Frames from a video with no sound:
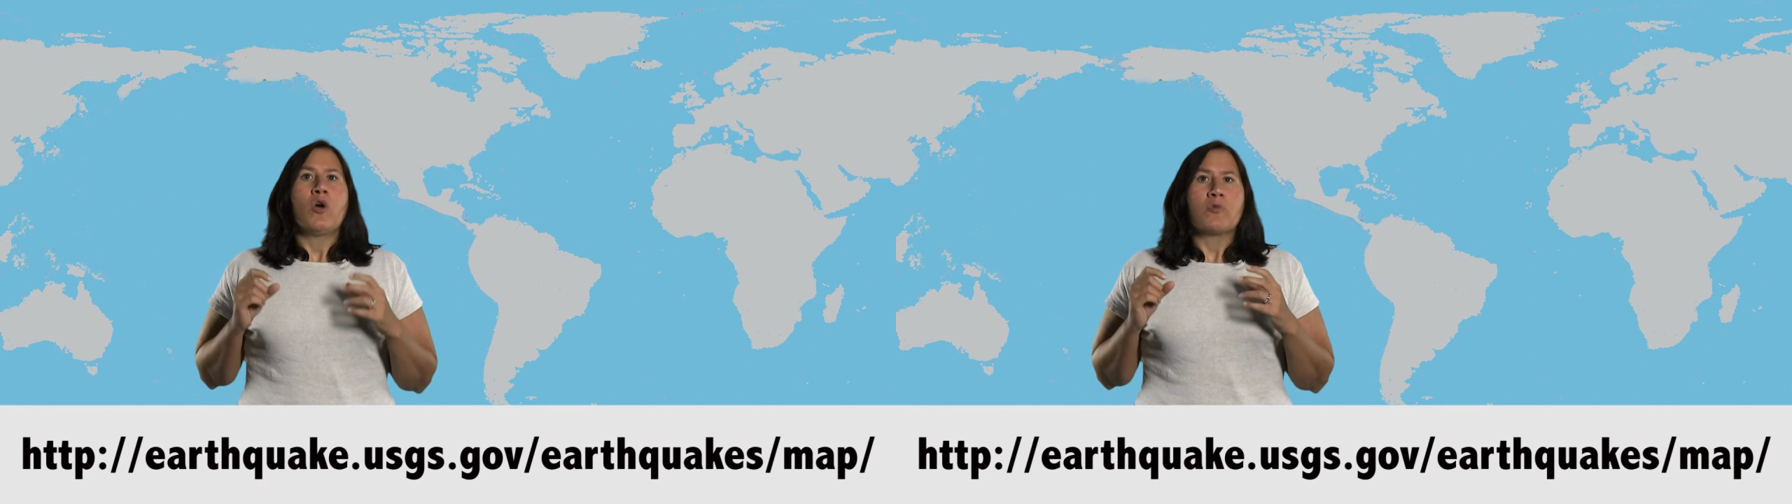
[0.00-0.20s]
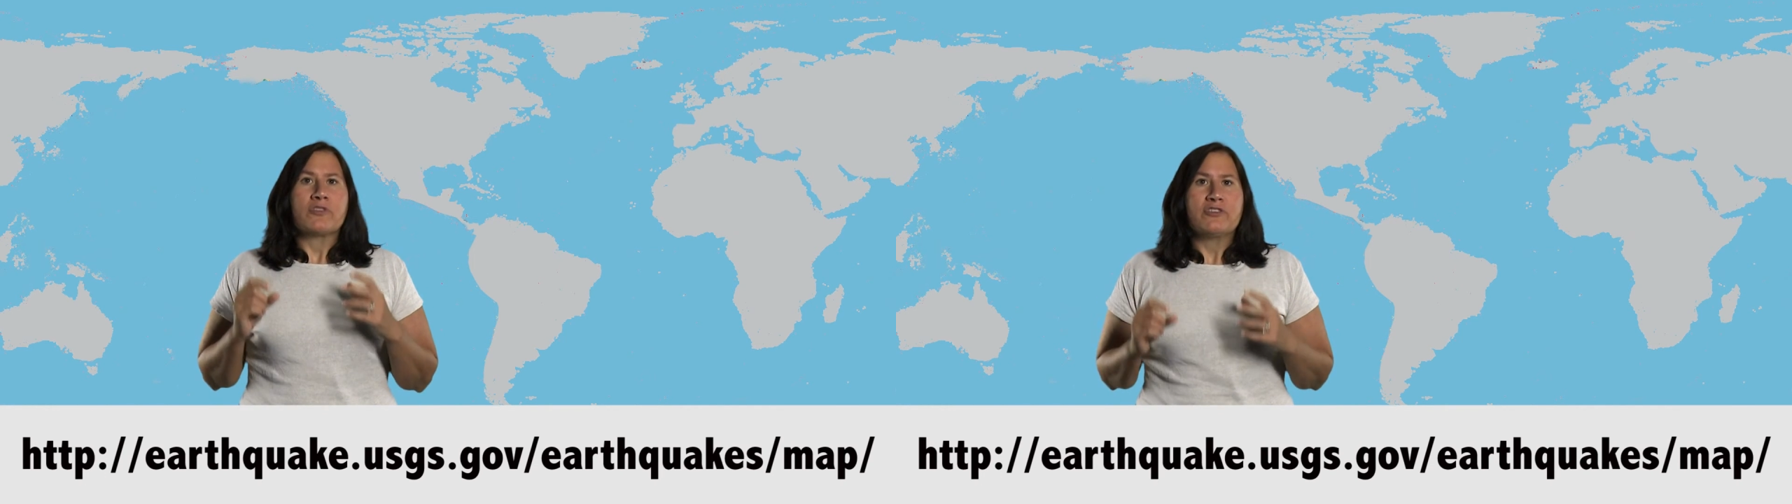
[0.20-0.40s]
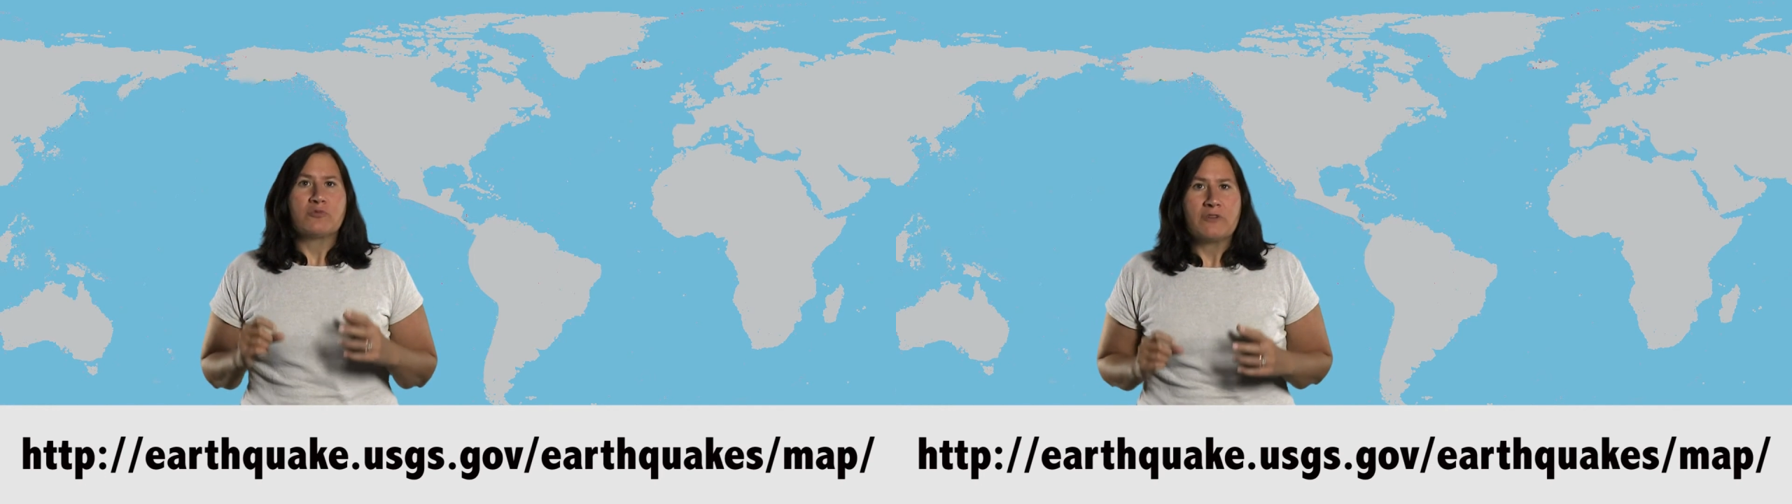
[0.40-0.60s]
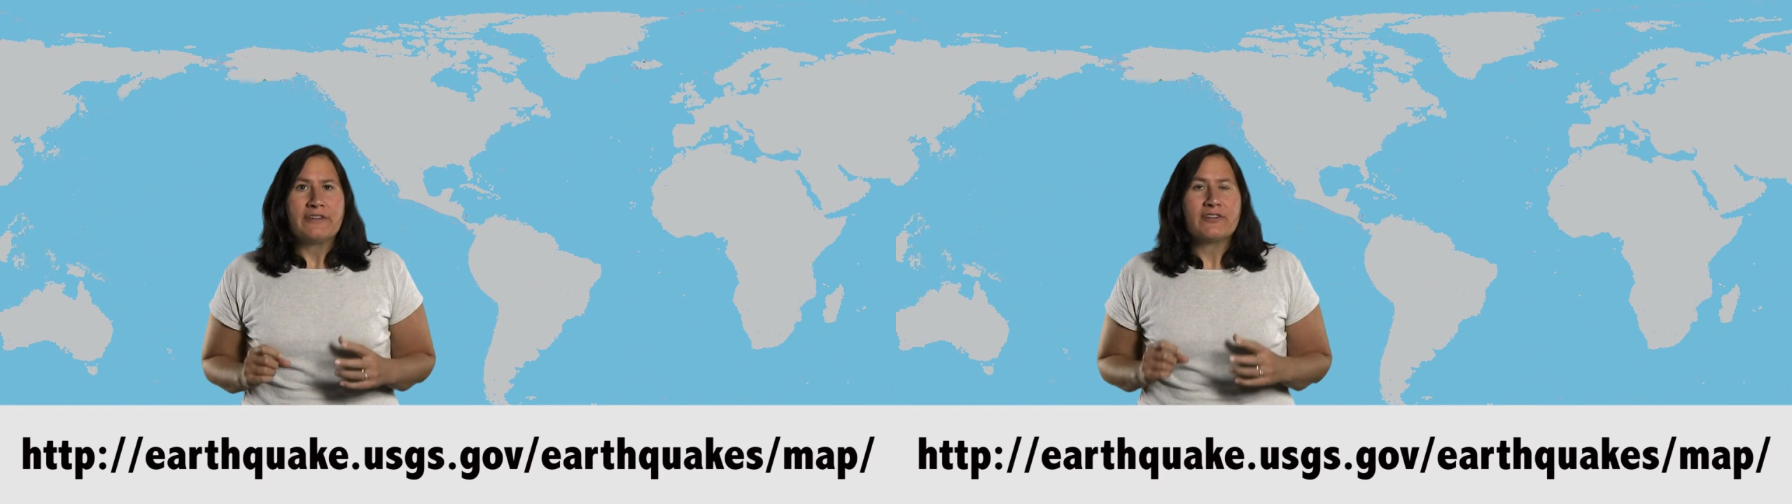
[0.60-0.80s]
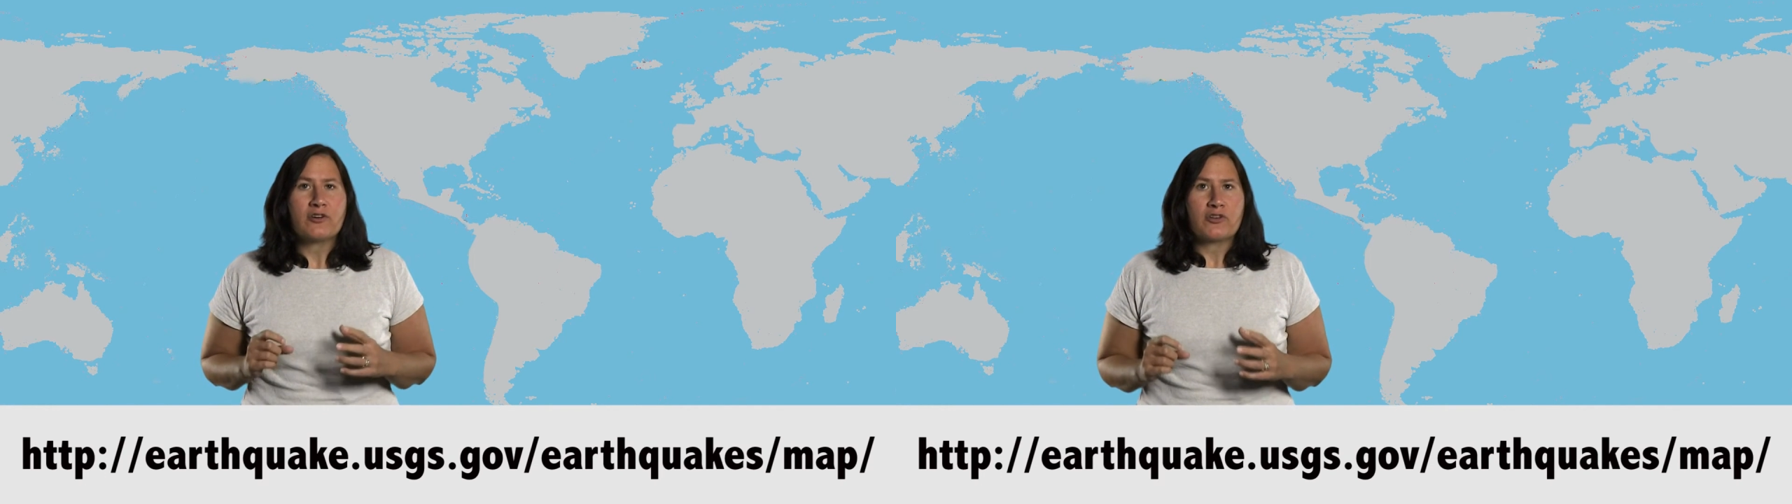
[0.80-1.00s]
Were these
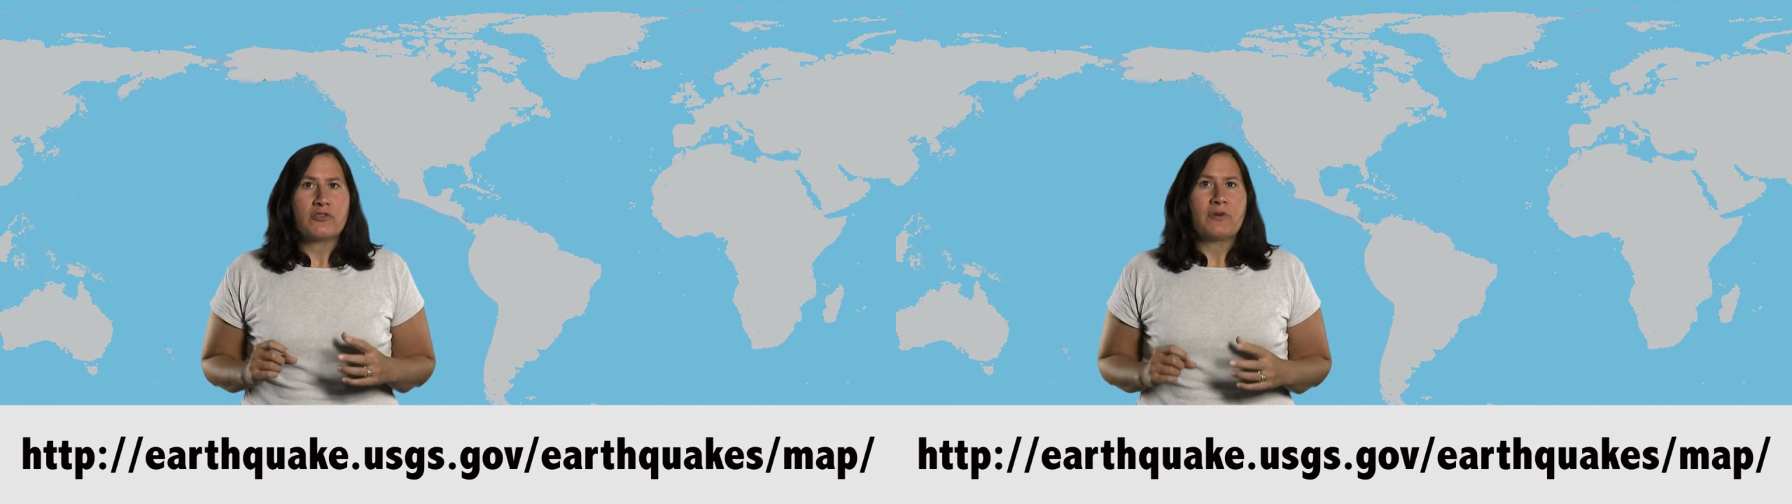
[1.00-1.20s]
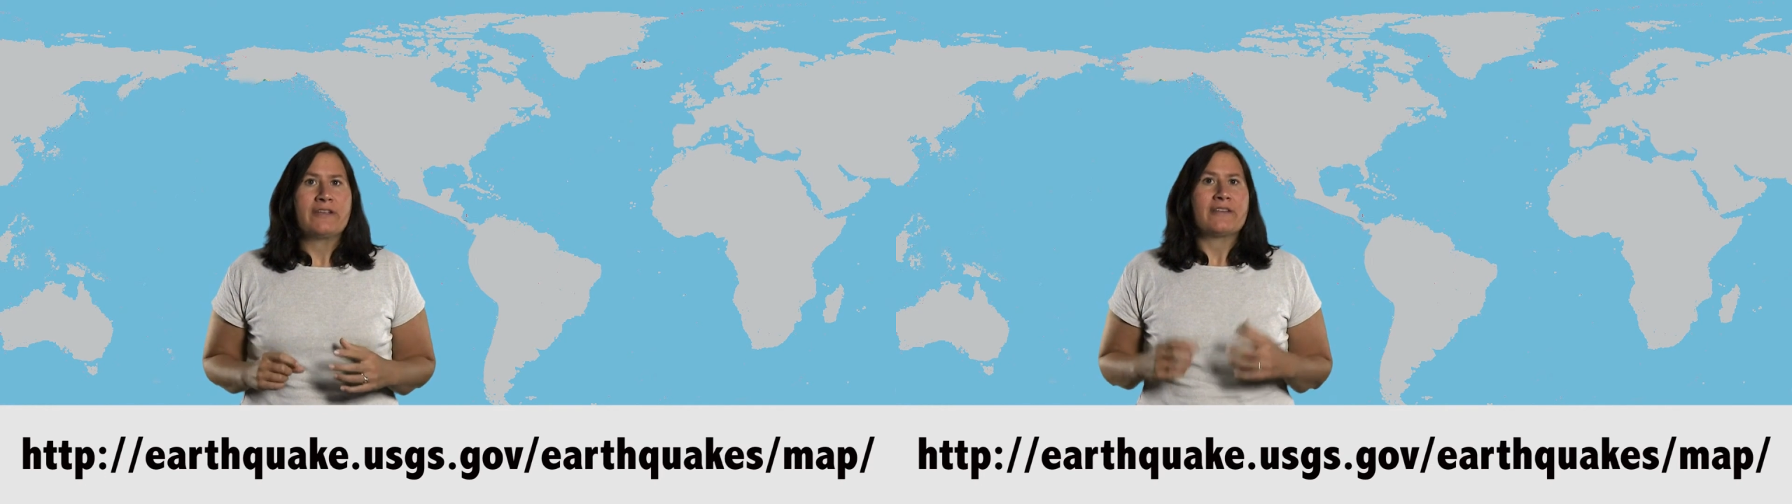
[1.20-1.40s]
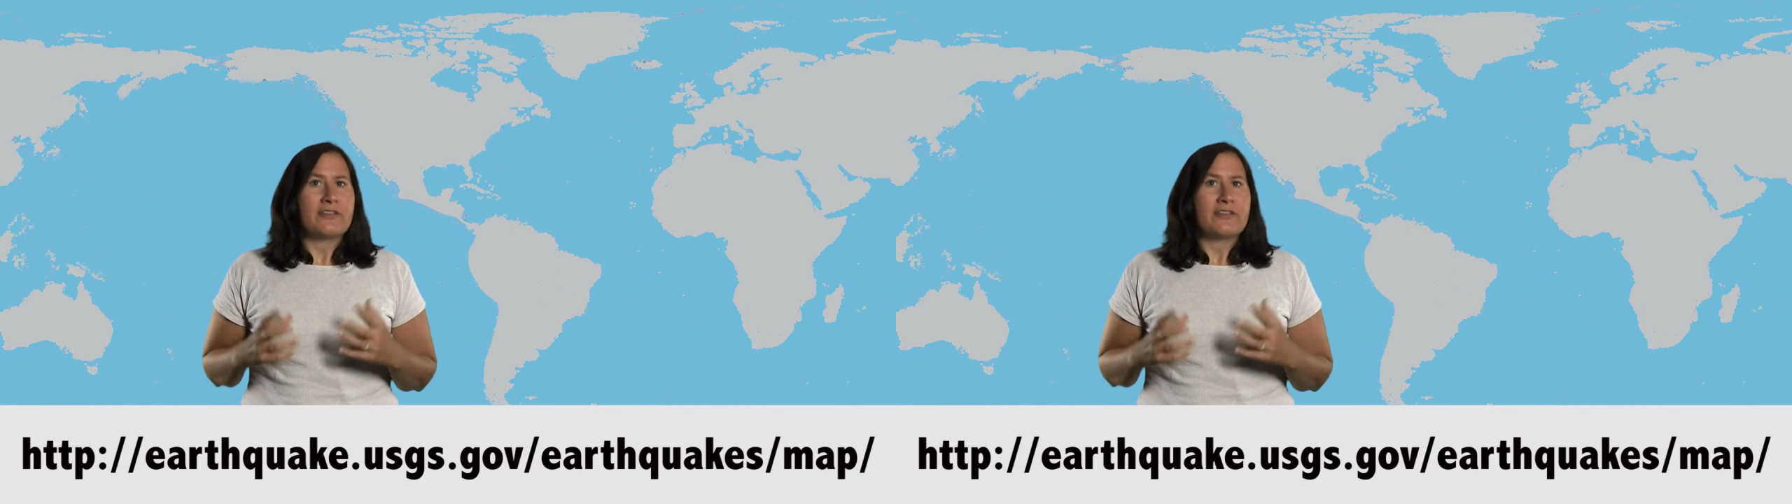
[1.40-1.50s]
recent earthquakes